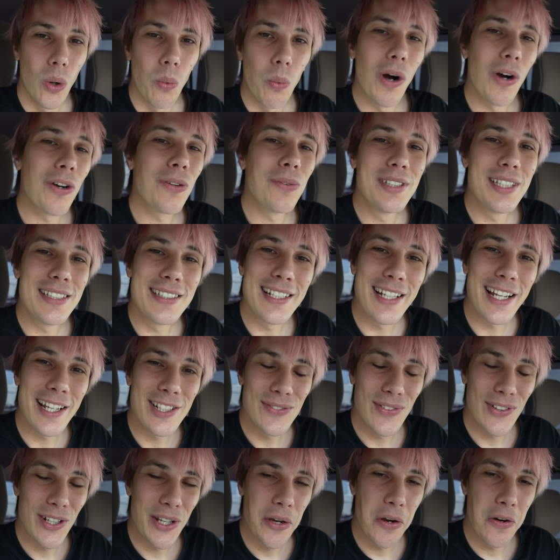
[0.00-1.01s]
Welcome to
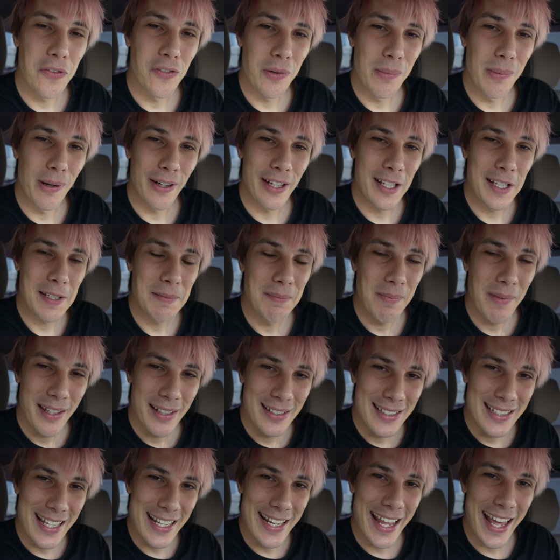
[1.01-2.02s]
today's video, everybody.
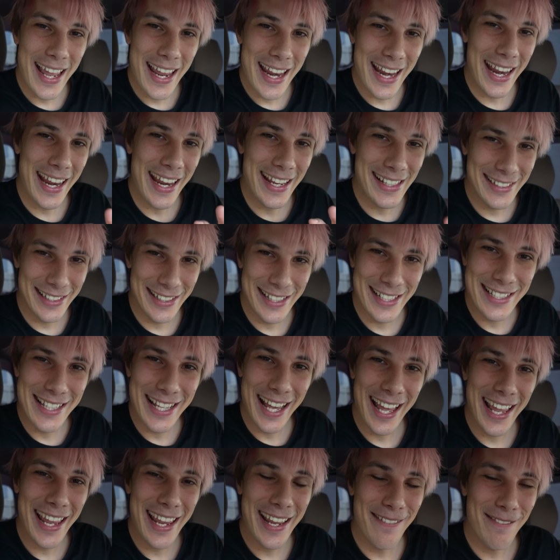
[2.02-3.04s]
Today is the
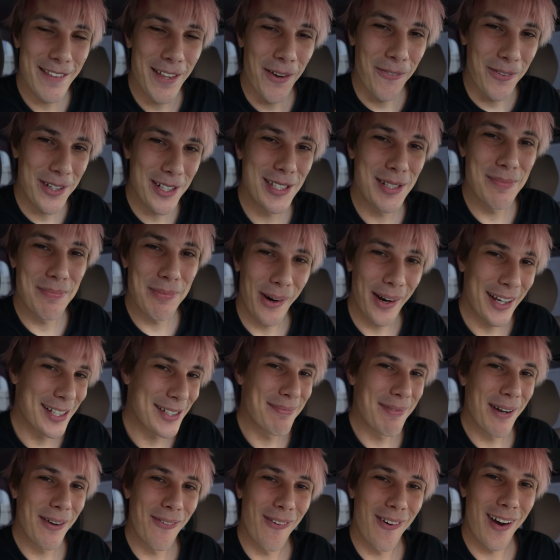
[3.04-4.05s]
day that we surprise
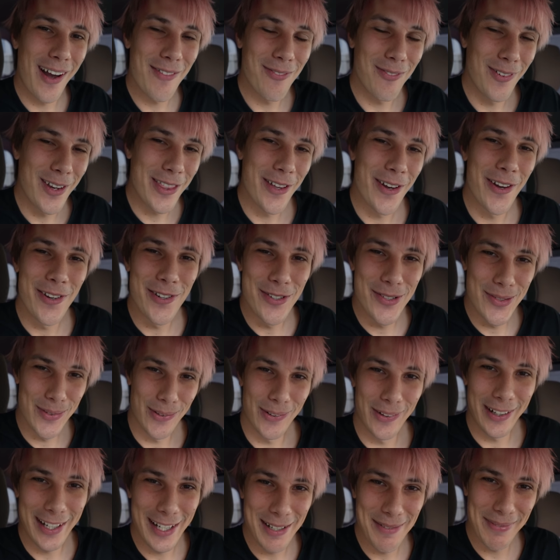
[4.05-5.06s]
my wife with her
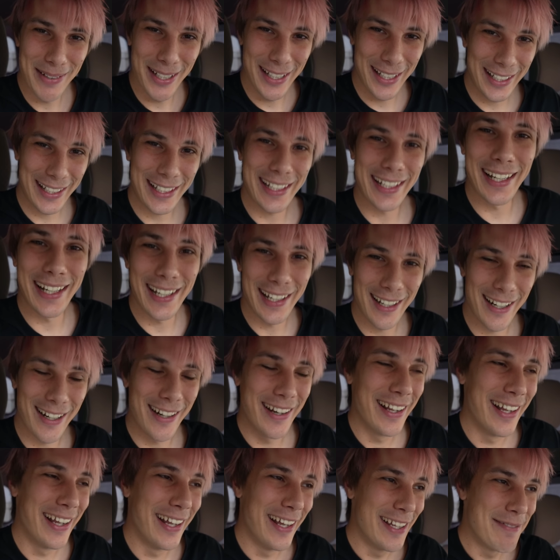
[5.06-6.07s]
dream car.
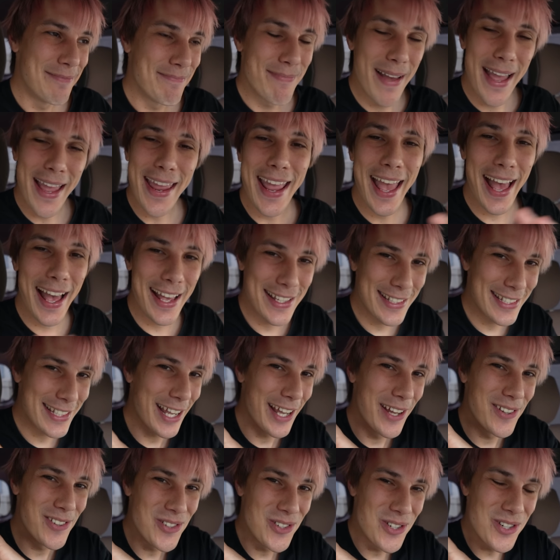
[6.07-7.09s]
May has
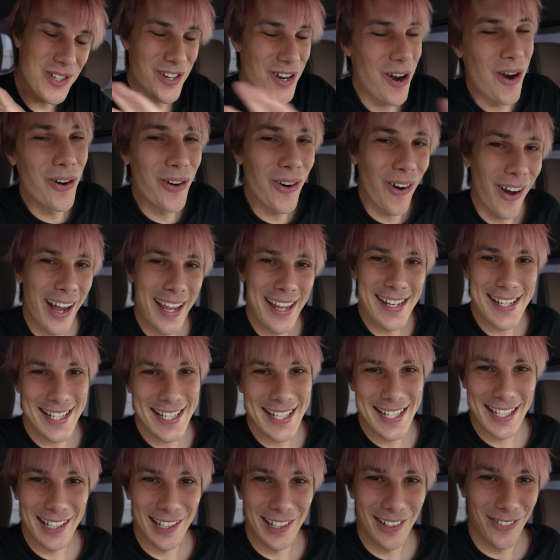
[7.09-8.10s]
no
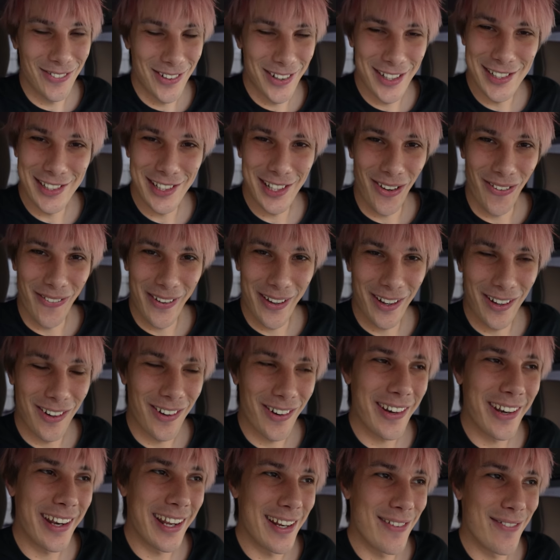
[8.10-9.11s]
idea what is going
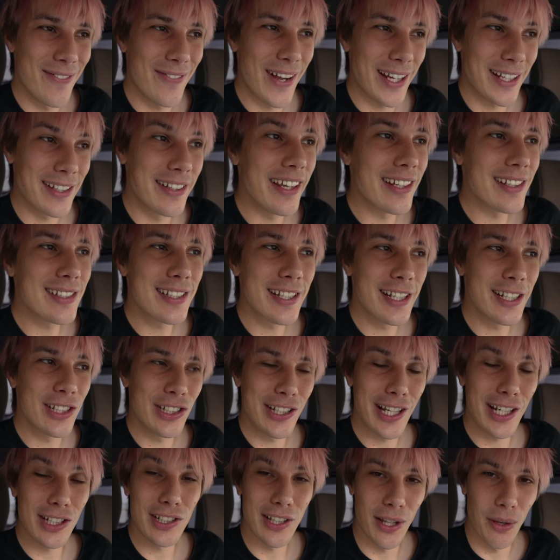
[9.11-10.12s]
on. In fact, yesterday
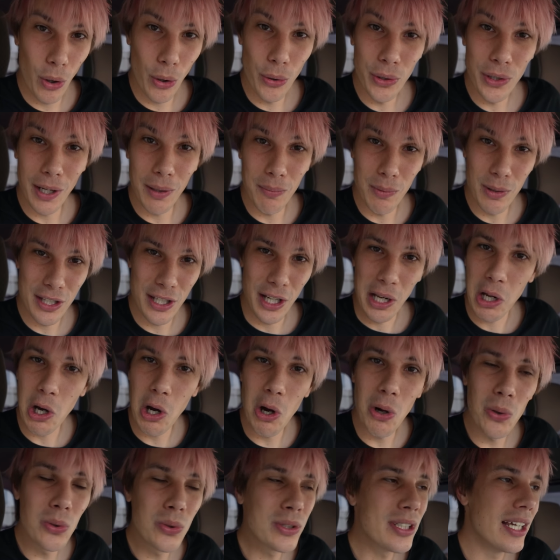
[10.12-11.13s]
she actually woke up with a
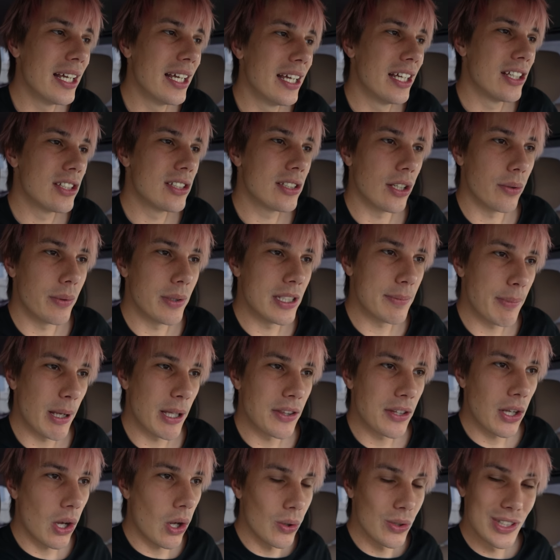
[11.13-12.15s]
cold, so we
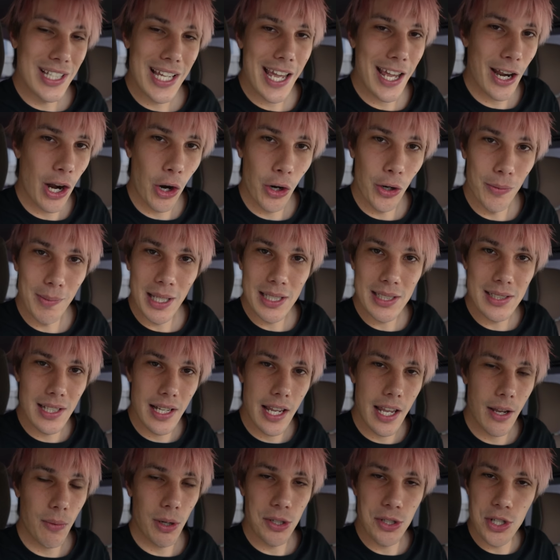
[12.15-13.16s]
spent the whole day at home
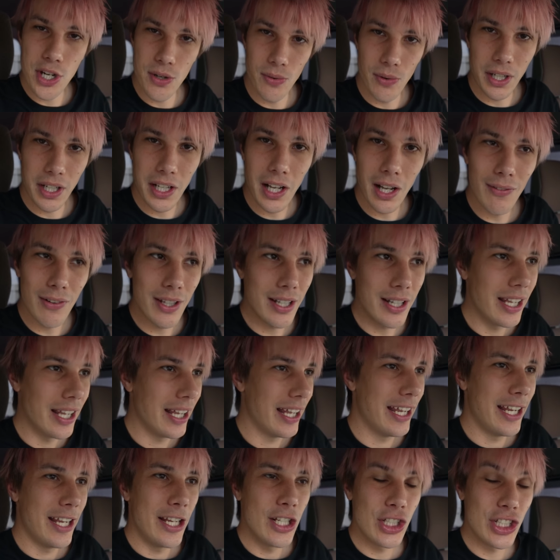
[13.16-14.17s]
yesterday while she recovered.
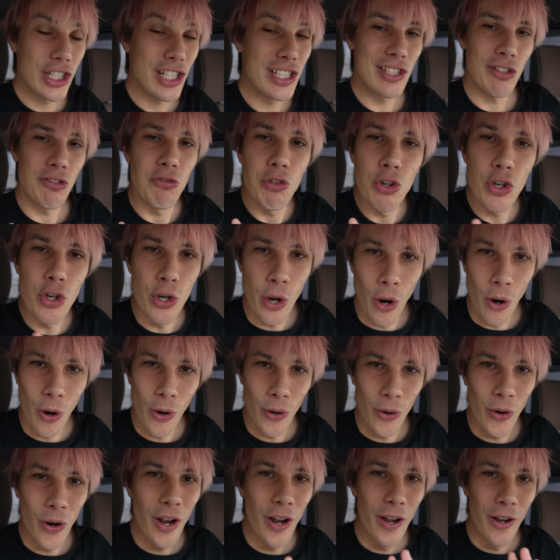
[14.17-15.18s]
She has
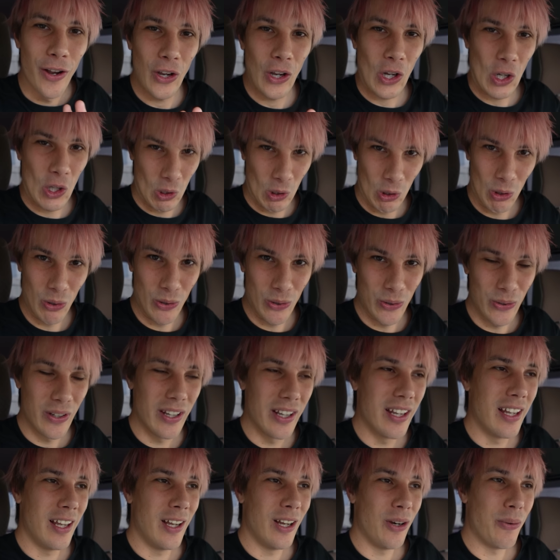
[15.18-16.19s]
no clue.
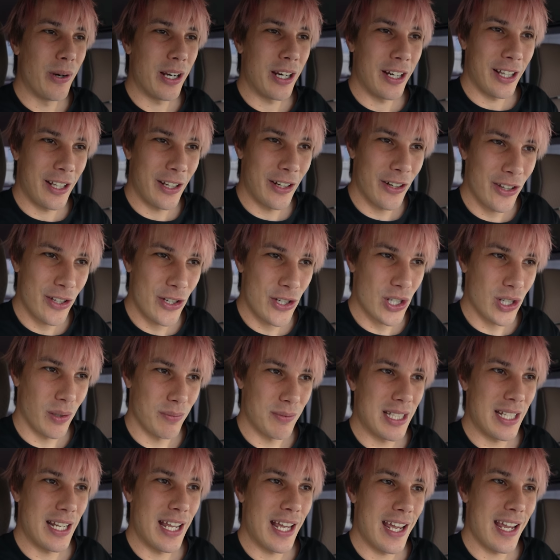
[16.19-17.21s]
We're gonna go to the shop
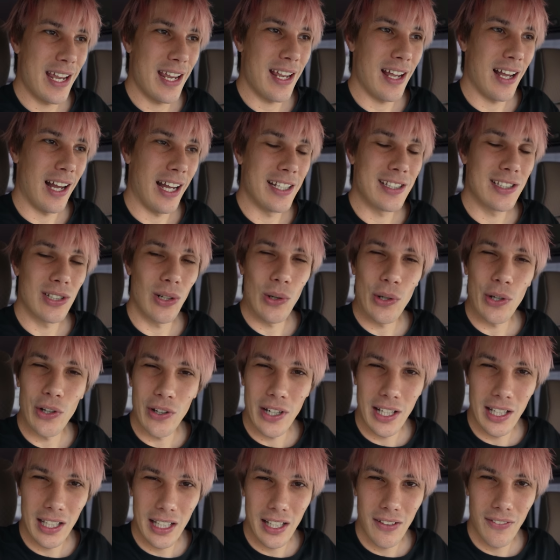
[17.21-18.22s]
today. I told her
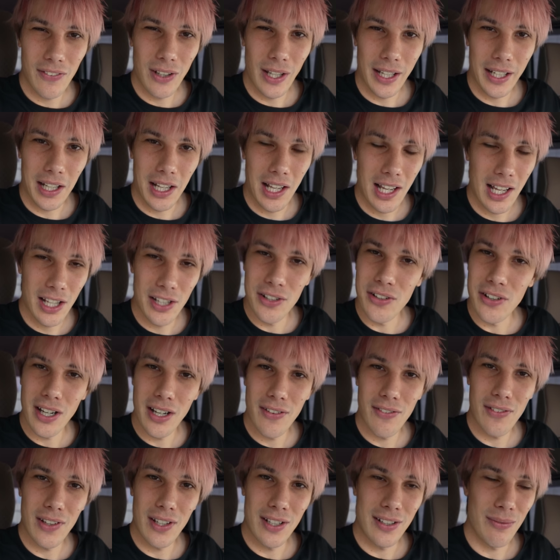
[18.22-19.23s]
I left like a hard
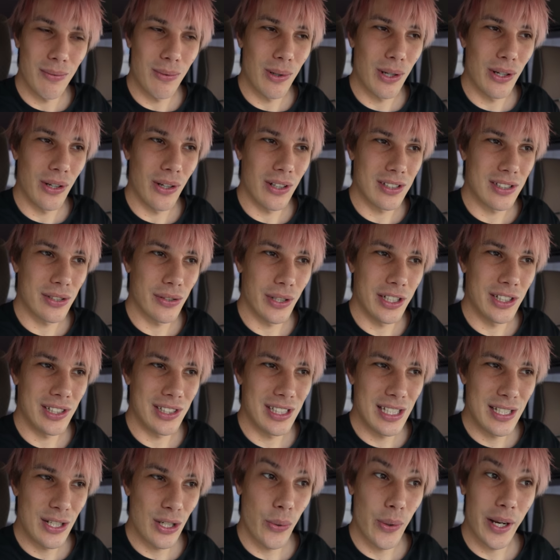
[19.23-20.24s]
drive and whatnot, so I just
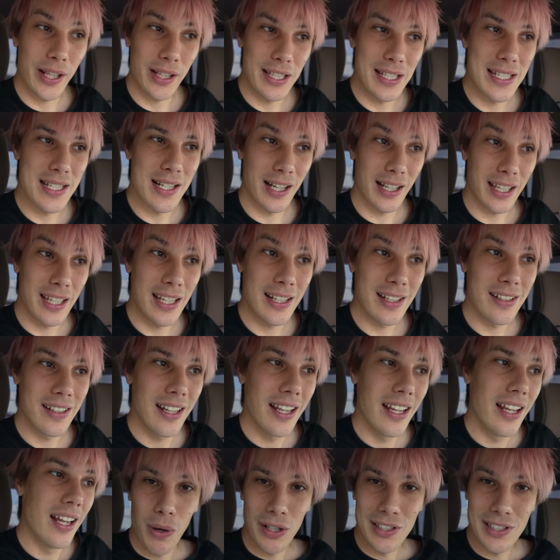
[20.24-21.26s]
need to quickly duck in.
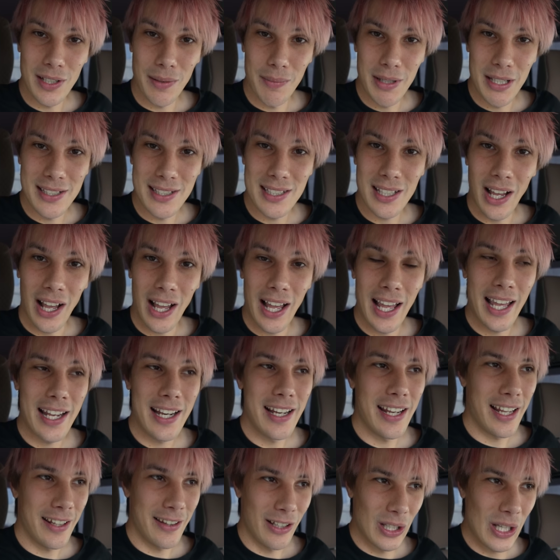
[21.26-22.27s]
Once I'm
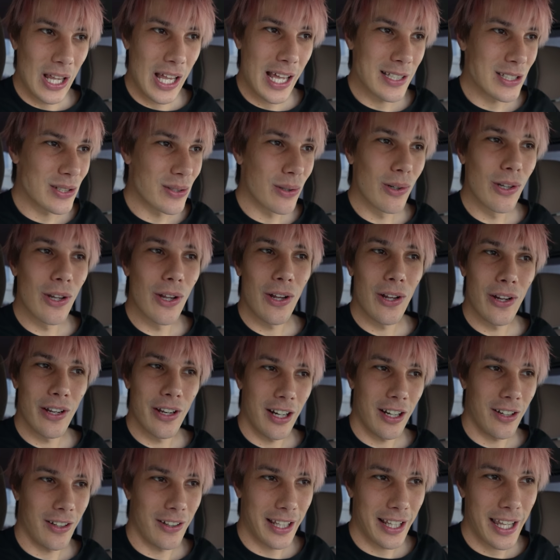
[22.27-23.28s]
inside and the lights are all on
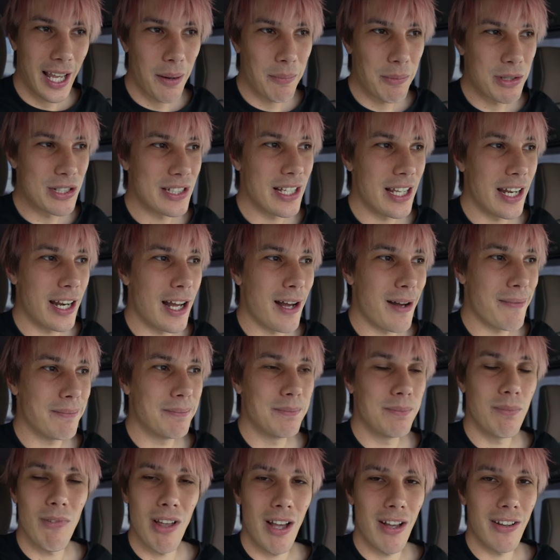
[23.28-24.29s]
and I got the camera set up,
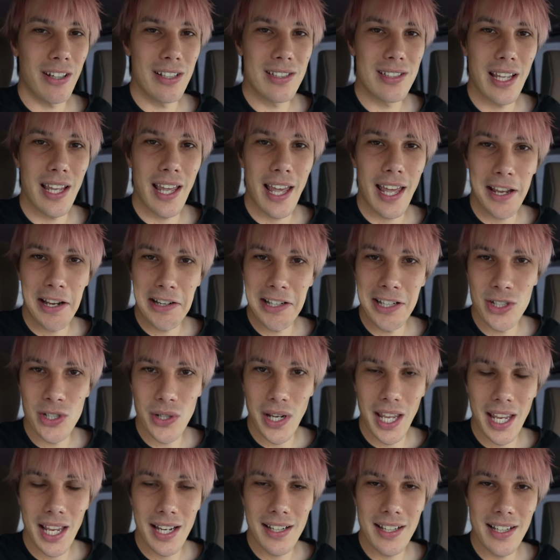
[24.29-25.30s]
I'm gonna say, hey, I need your
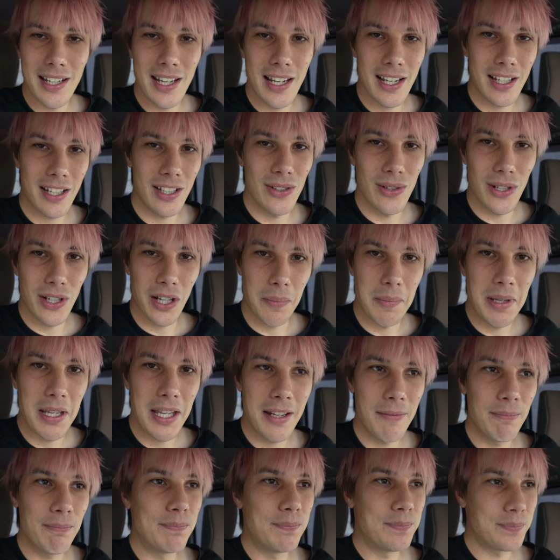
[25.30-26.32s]
hand in here. Can you come
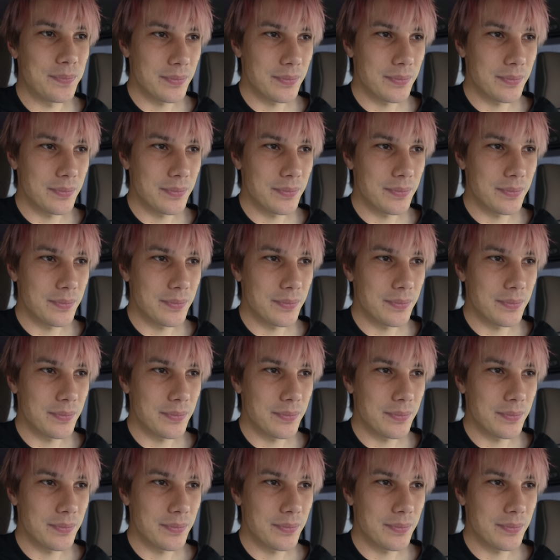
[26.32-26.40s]
in?